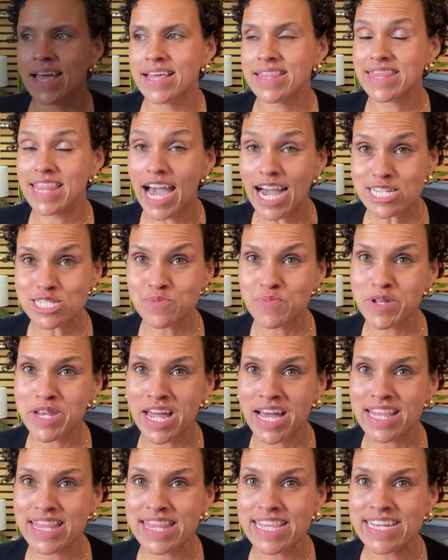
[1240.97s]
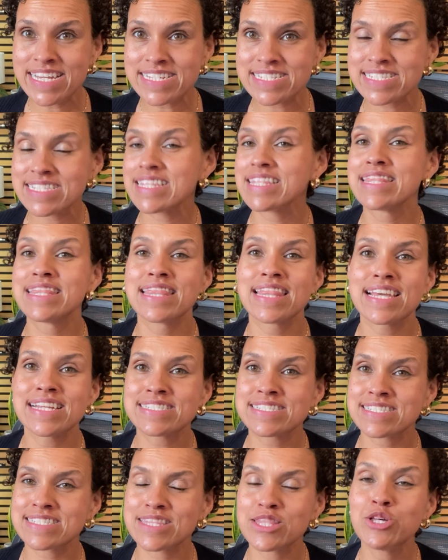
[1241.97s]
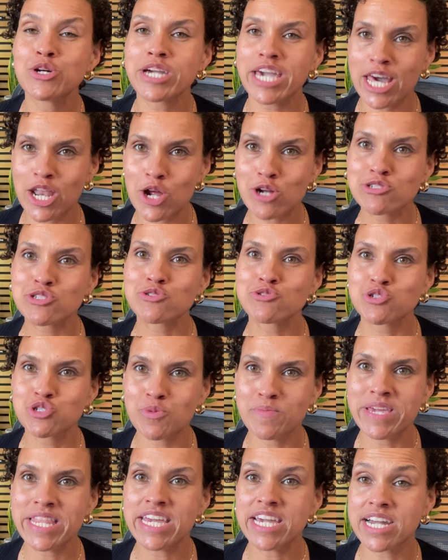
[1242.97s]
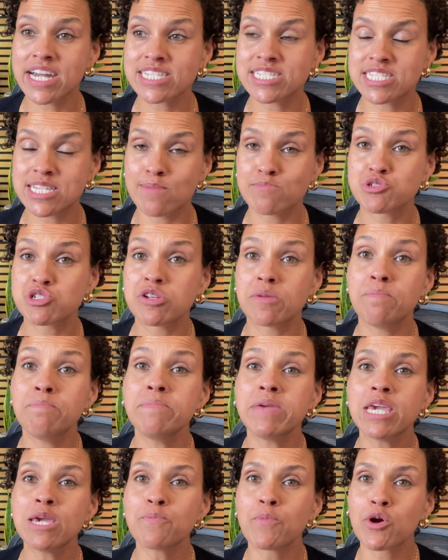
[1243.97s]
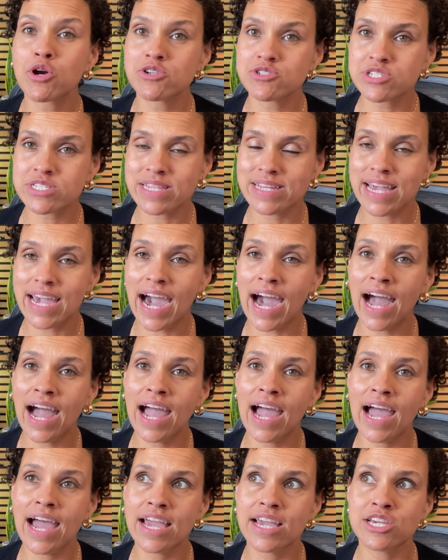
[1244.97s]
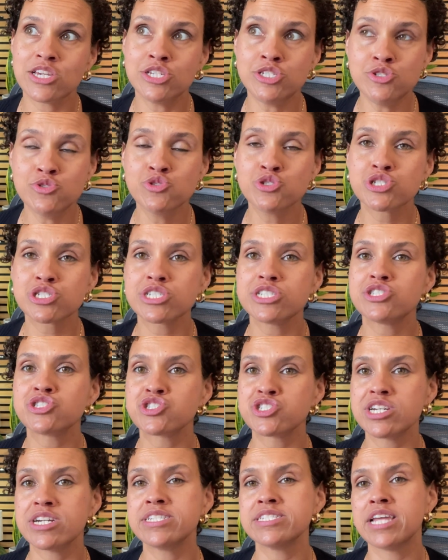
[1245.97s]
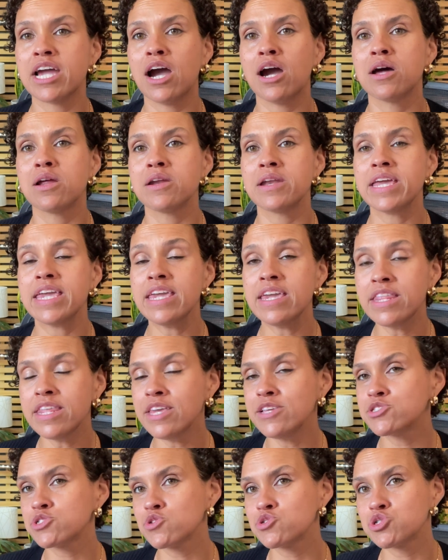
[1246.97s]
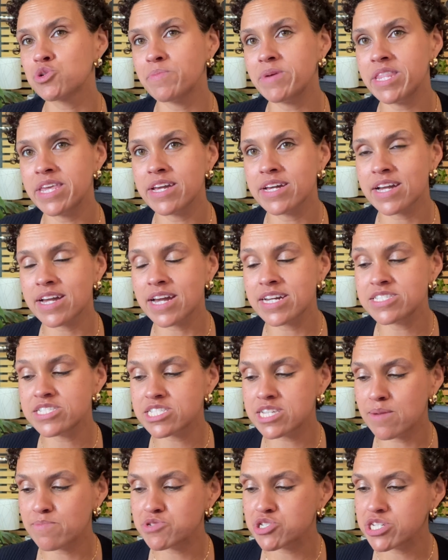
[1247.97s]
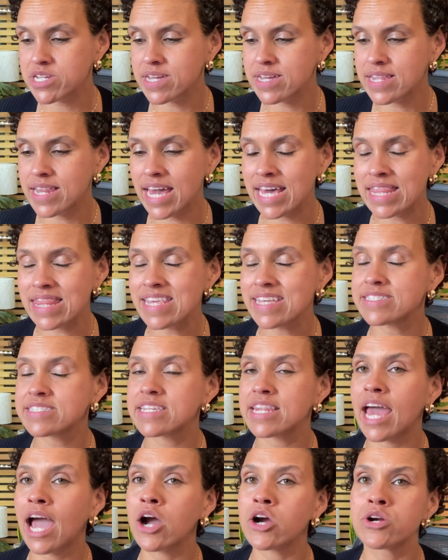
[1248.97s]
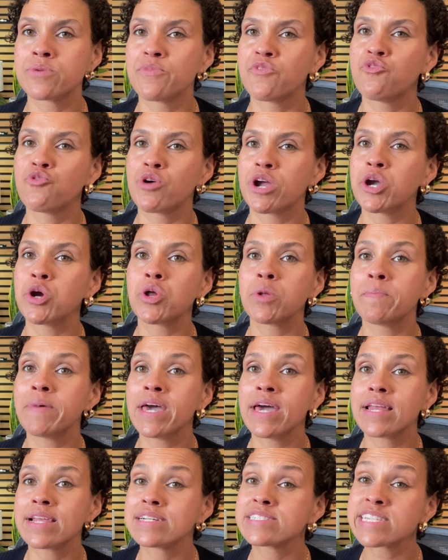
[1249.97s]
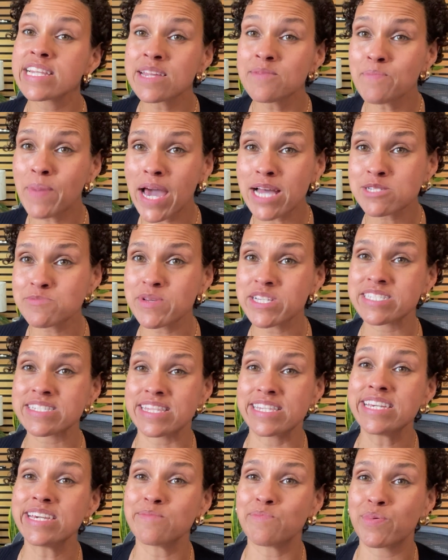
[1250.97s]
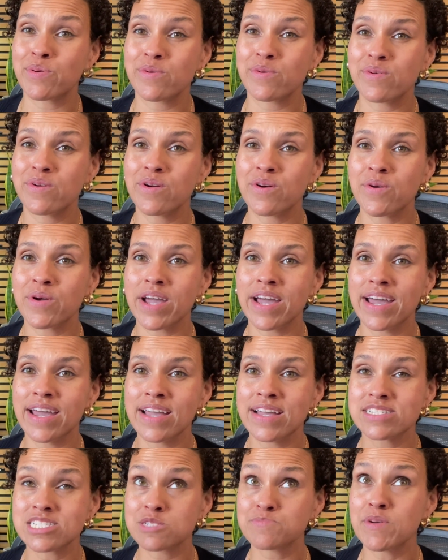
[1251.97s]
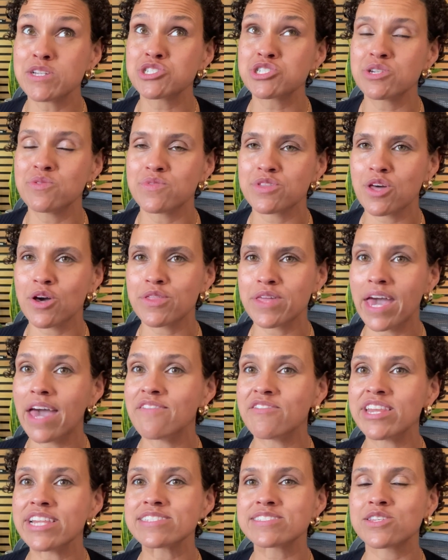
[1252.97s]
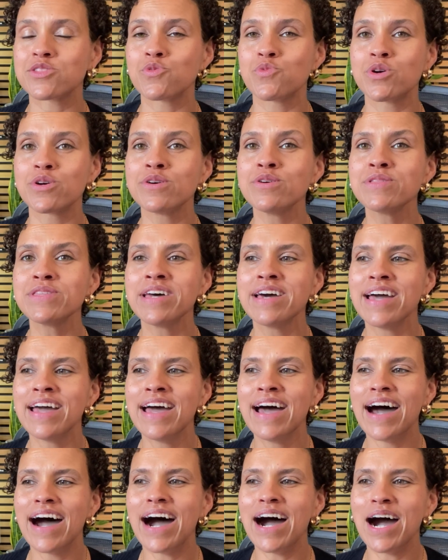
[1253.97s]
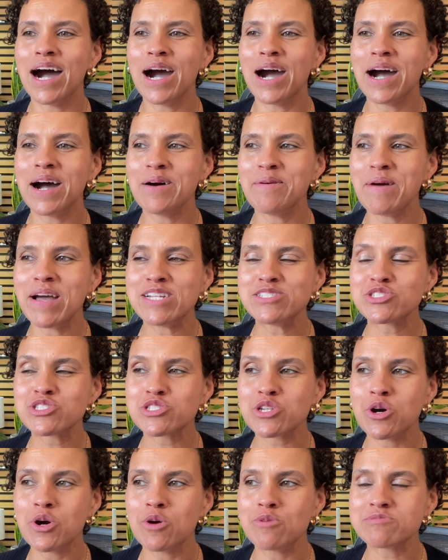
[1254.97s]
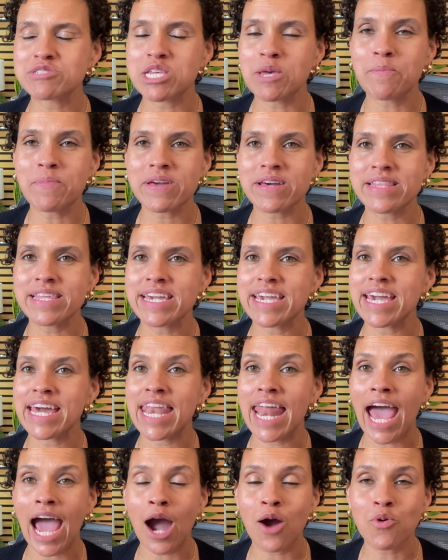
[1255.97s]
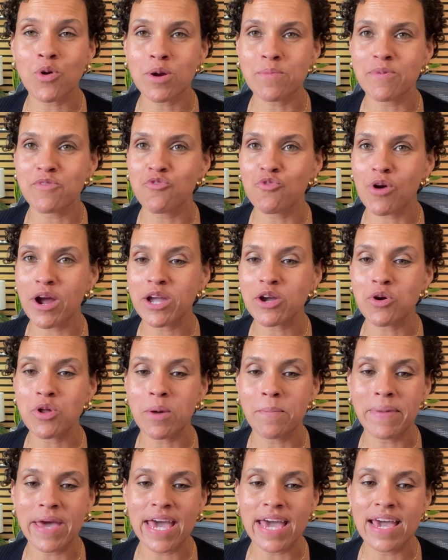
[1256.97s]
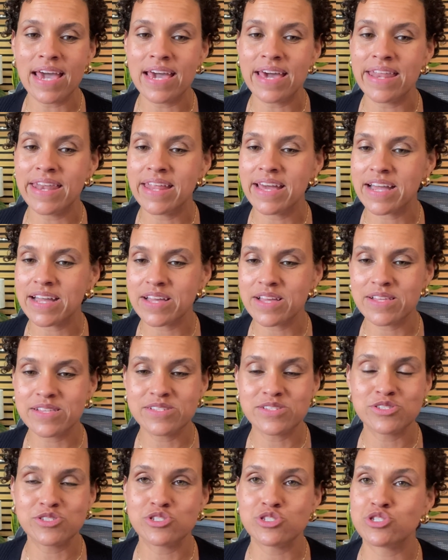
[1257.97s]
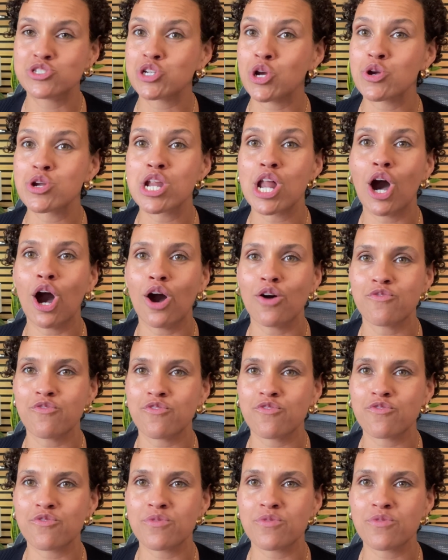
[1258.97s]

Last but not least, let's look at our social media consumption. Me personally, I usually shut down any social media consumption at least an hour before I go to bed because it impacts my sleep, okay? Especially with all the heaviness of the world. And so typically an hour before I go to bed, turn it off,